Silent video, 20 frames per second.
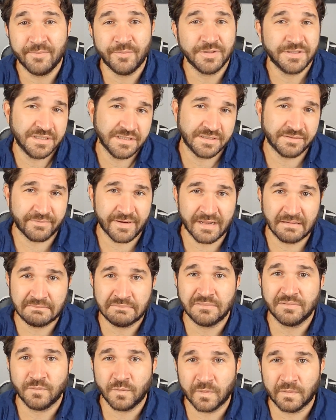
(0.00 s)
which is around
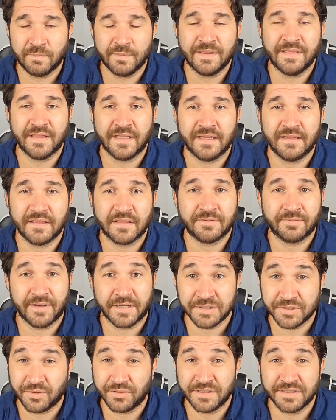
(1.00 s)
where we think the
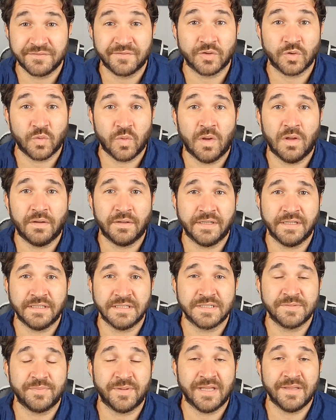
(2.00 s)
threshold is for quality
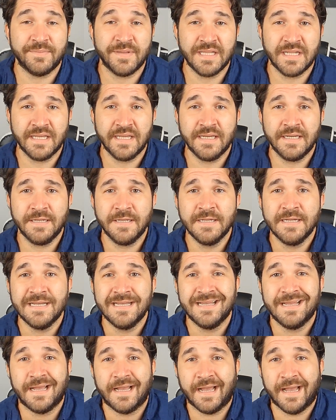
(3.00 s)
display media.
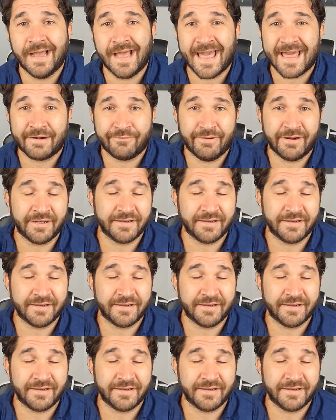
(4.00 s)
At around $1,